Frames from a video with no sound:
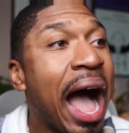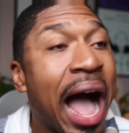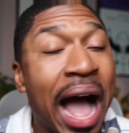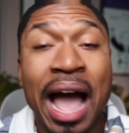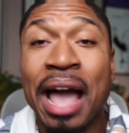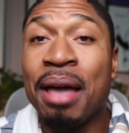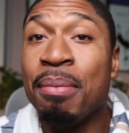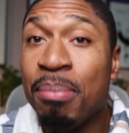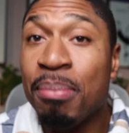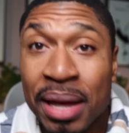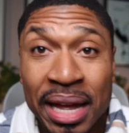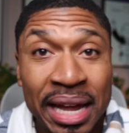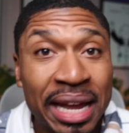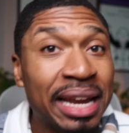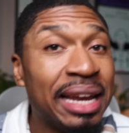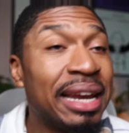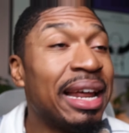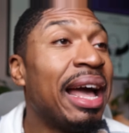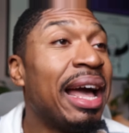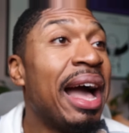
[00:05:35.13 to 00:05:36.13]
I
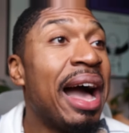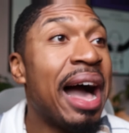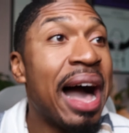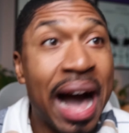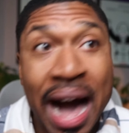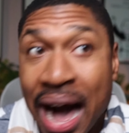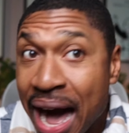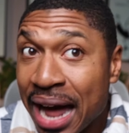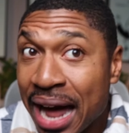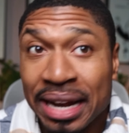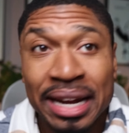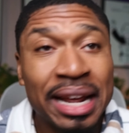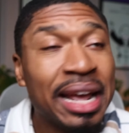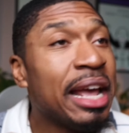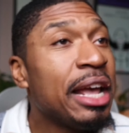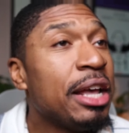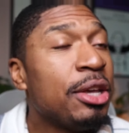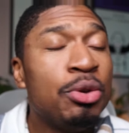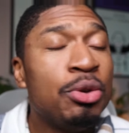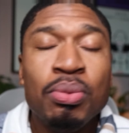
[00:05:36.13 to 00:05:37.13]
mean, hot.
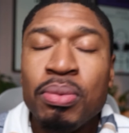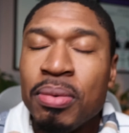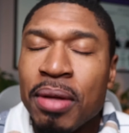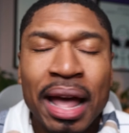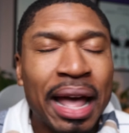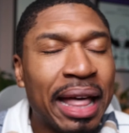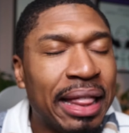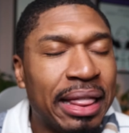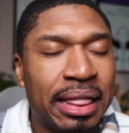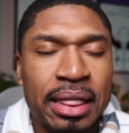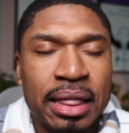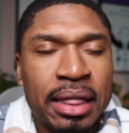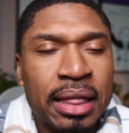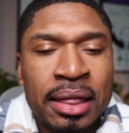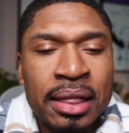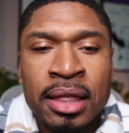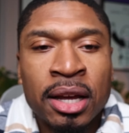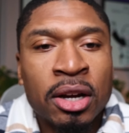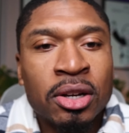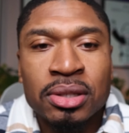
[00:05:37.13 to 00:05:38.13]
You,
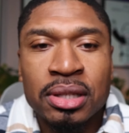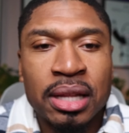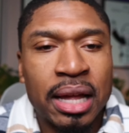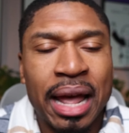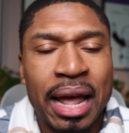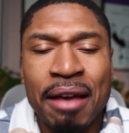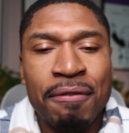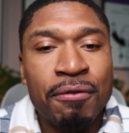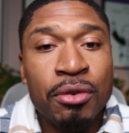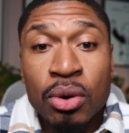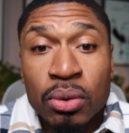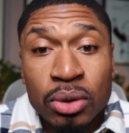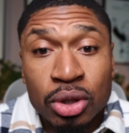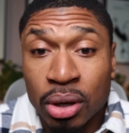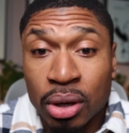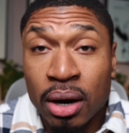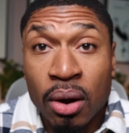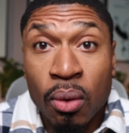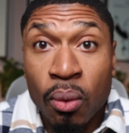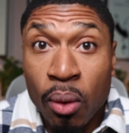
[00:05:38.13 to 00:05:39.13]
there's, if you
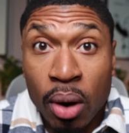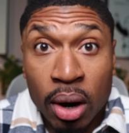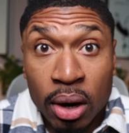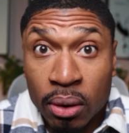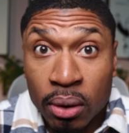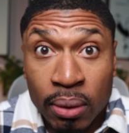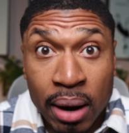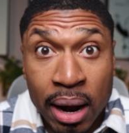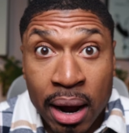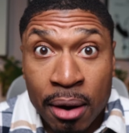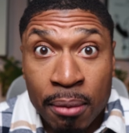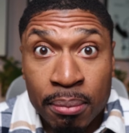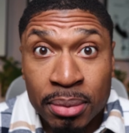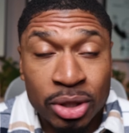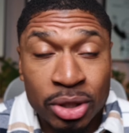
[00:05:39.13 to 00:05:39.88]
trying to walk around